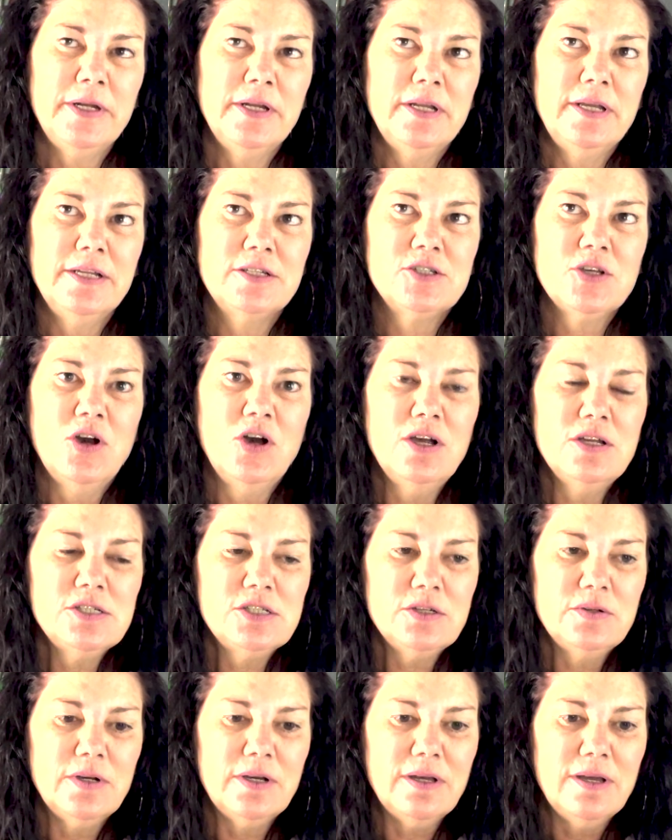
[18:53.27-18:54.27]
it's
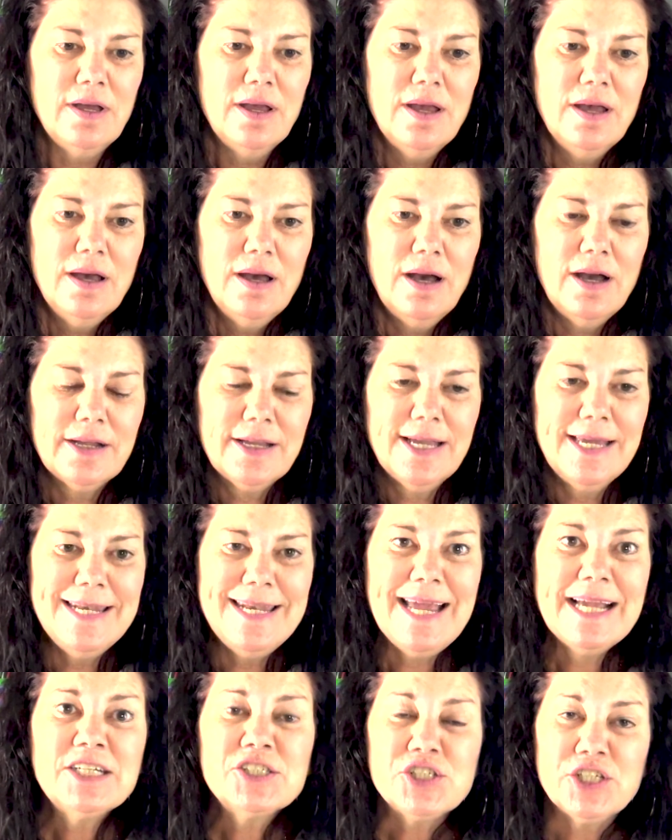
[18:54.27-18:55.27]
also a
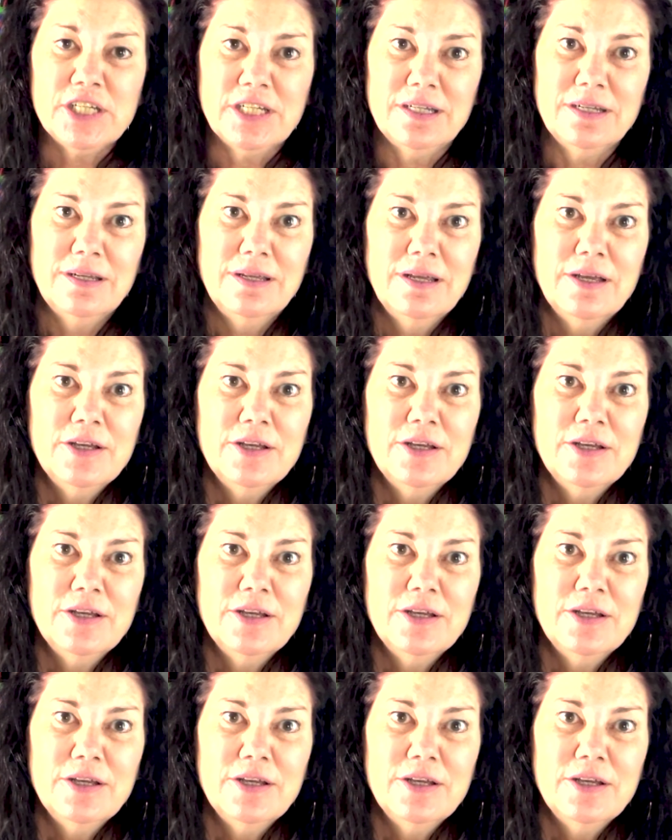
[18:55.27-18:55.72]
connection